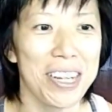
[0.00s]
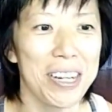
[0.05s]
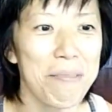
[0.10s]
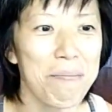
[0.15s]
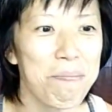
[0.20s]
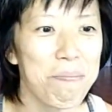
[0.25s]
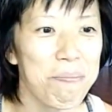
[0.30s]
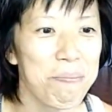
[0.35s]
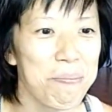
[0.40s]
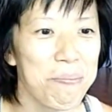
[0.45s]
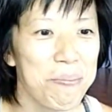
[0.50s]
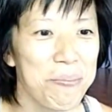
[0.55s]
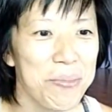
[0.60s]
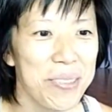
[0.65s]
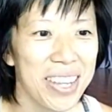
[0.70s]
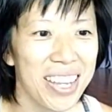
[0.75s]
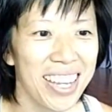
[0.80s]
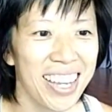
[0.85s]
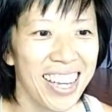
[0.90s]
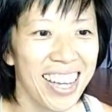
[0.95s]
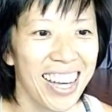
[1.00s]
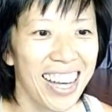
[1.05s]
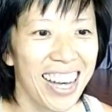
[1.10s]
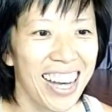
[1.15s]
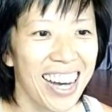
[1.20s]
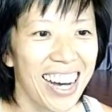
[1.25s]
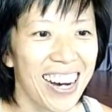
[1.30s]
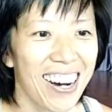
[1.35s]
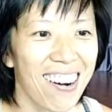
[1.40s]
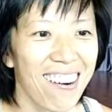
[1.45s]
yeah?
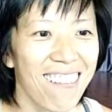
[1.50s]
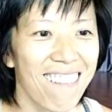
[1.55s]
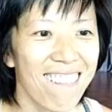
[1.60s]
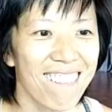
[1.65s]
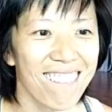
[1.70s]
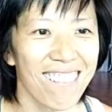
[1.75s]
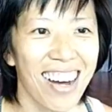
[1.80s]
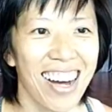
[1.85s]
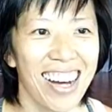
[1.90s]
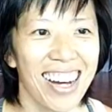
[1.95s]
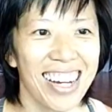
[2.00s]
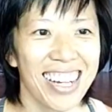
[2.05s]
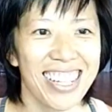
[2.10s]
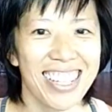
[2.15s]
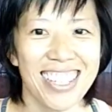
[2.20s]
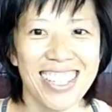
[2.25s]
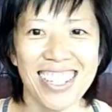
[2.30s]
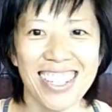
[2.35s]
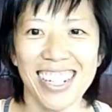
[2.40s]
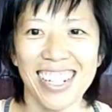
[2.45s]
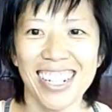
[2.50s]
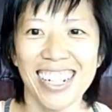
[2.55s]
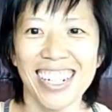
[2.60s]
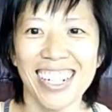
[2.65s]
All right.